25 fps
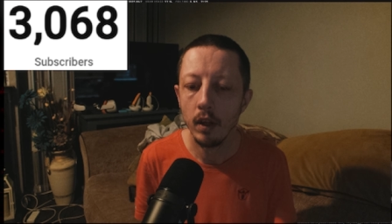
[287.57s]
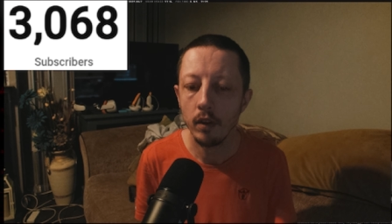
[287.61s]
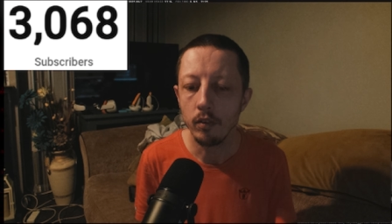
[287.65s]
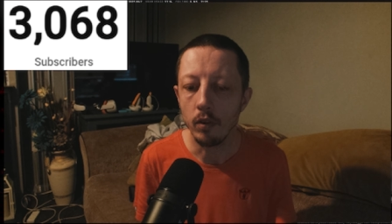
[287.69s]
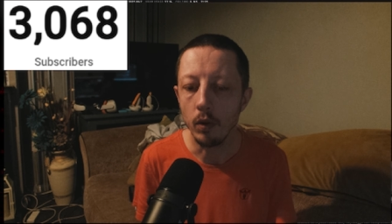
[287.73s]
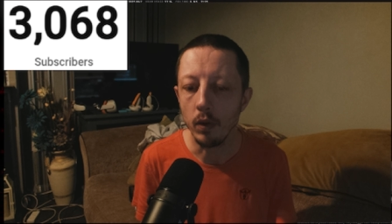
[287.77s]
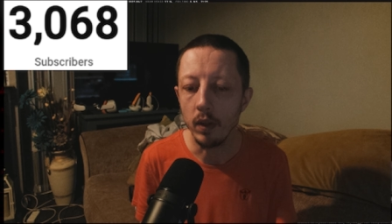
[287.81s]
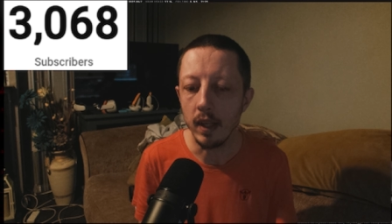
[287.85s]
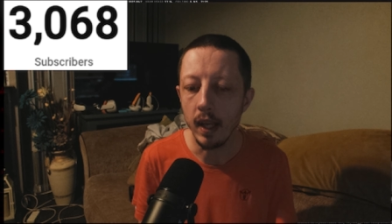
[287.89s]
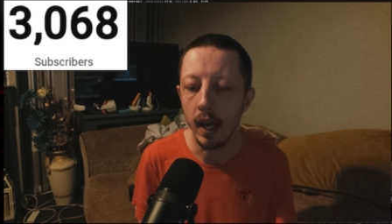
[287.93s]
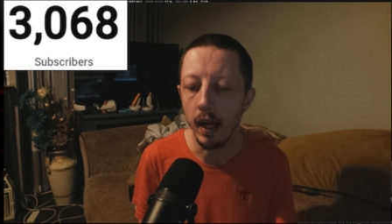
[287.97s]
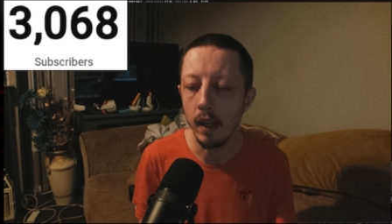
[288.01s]

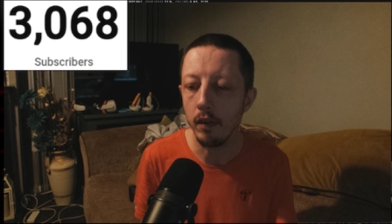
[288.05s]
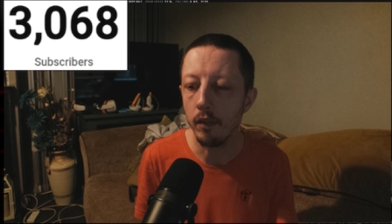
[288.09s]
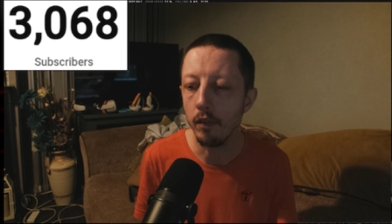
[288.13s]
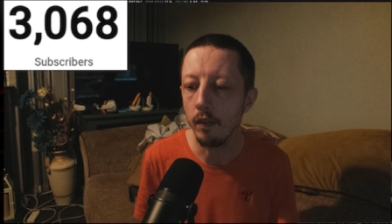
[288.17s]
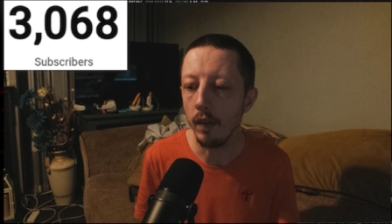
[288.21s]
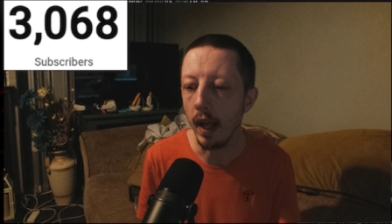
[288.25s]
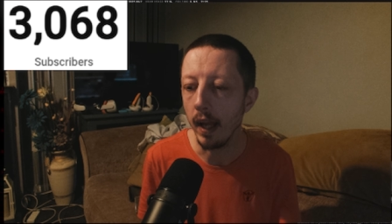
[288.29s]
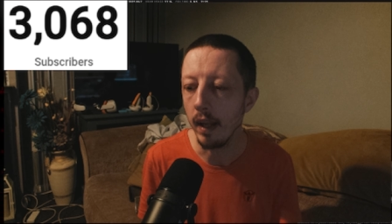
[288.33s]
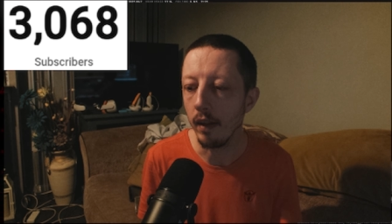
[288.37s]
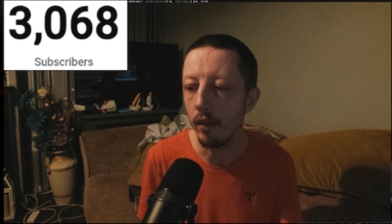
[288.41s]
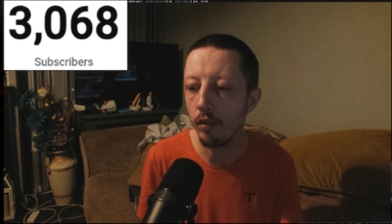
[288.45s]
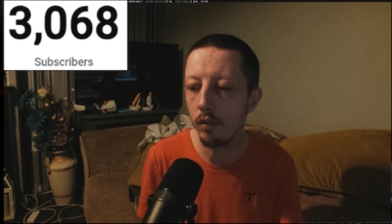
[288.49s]
So you're kind of
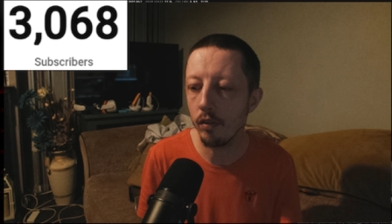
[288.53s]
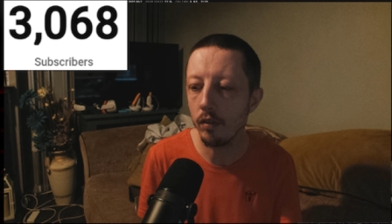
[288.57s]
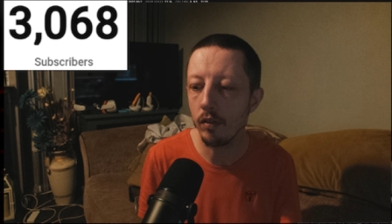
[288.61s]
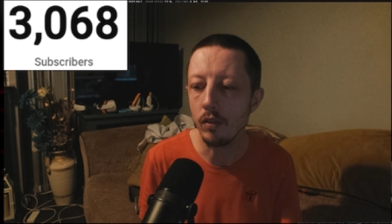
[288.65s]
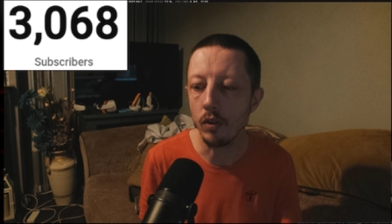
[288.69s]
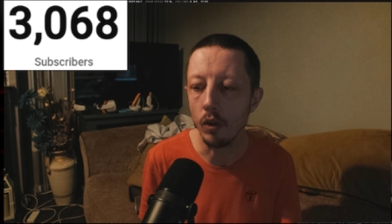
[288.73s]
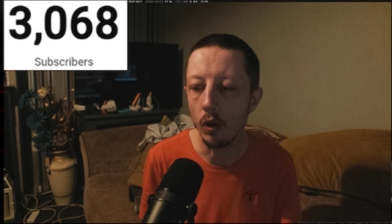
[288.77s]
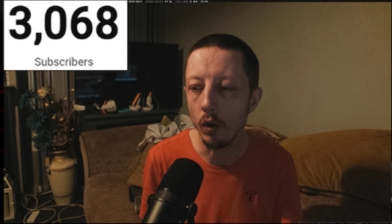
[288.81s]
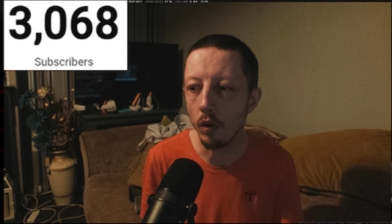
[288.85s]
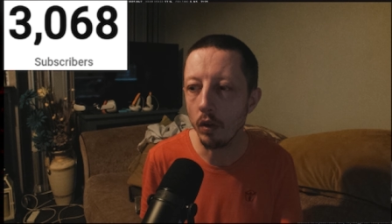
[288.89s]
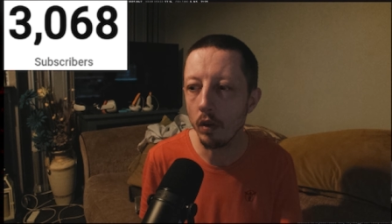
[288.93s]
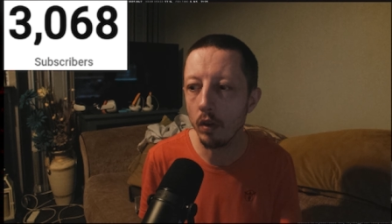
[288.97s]
like
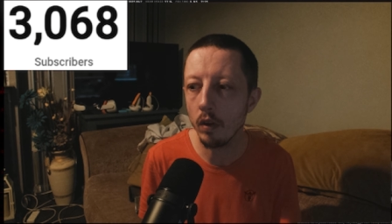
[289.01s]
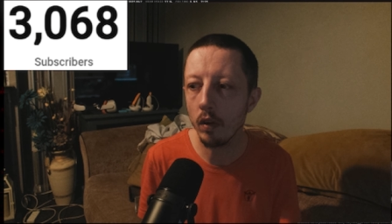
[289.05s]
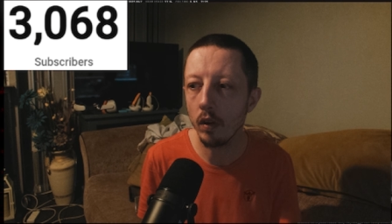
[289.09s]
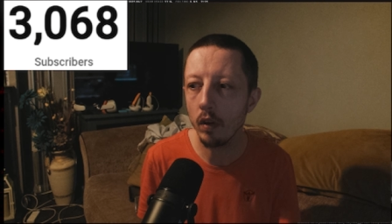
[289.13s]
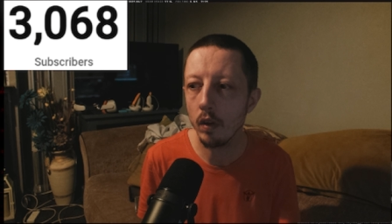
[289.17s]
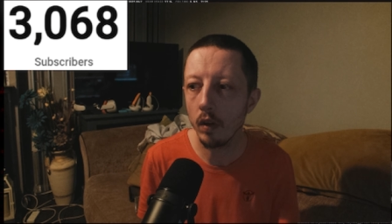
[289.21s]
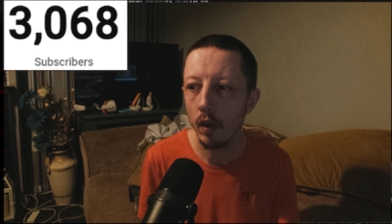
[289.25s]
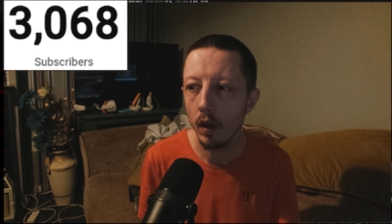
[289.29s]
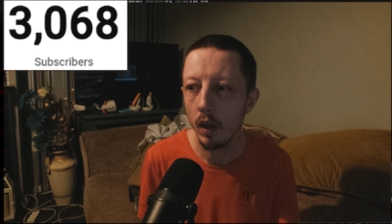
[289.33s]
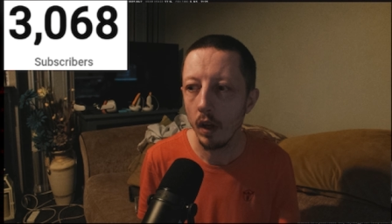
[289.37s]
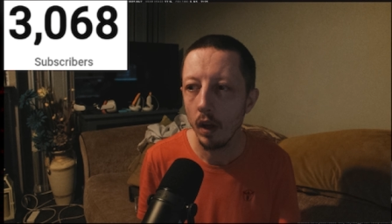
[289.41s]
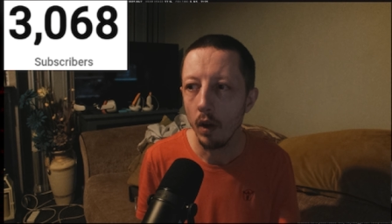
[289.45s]
stuck
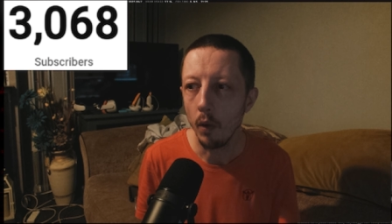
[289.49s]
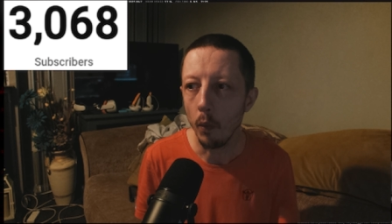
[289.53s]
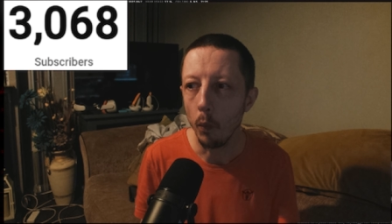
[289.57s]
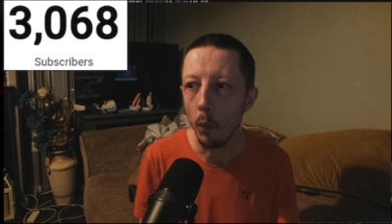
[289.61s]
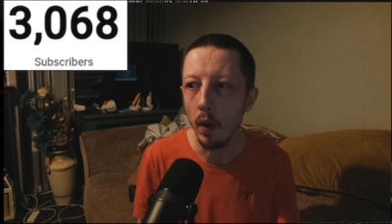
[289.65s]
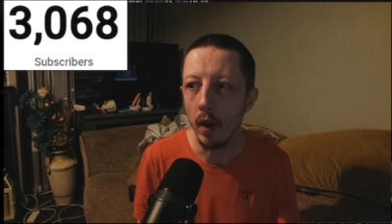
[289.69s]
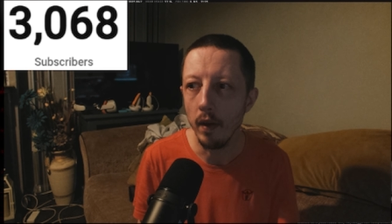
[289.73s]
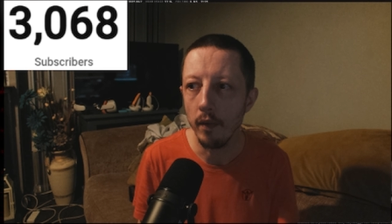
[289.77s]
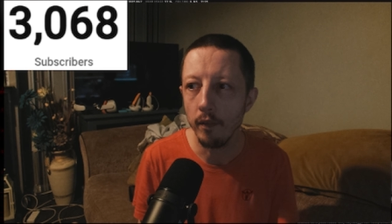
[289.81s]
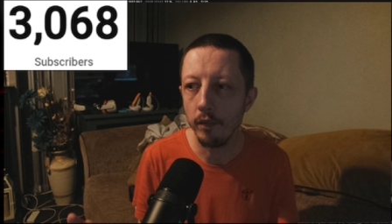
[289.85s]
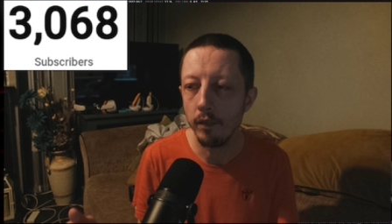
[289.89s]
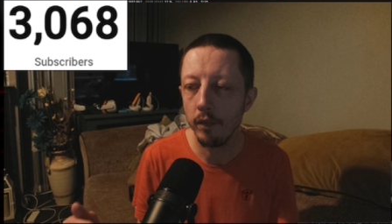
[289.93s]

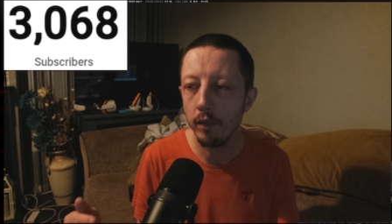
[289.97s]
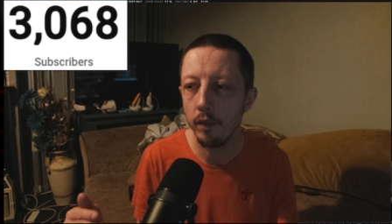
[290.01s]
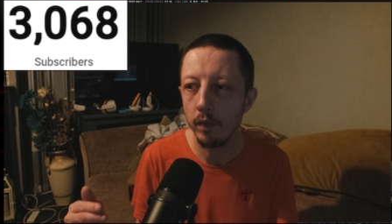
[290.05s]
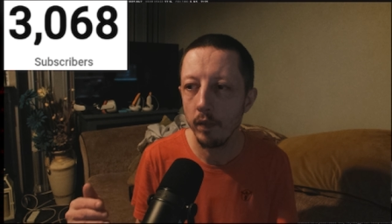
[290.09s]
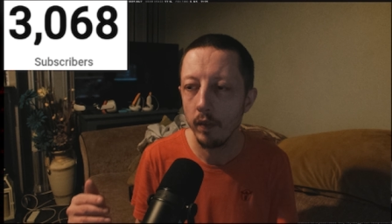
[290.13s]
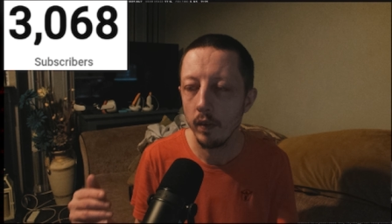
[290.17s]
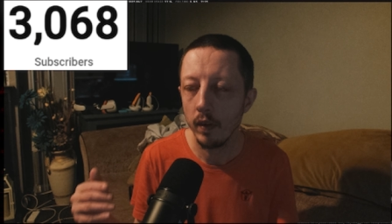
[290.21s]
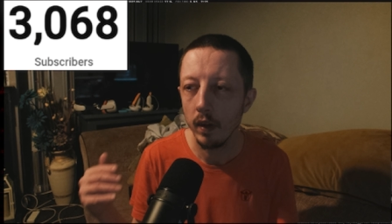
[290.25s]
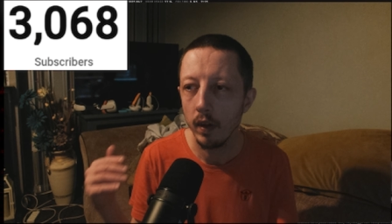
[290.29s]
with